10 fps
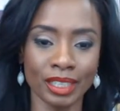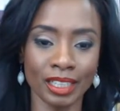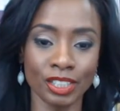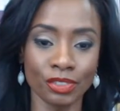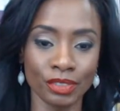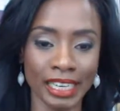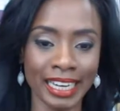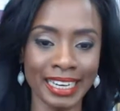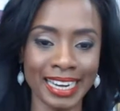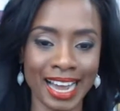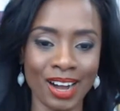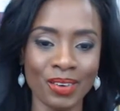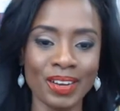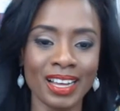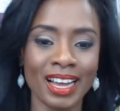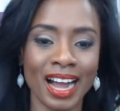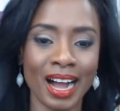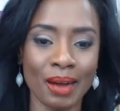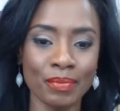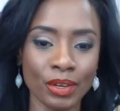You're reading it now.
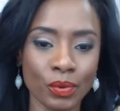The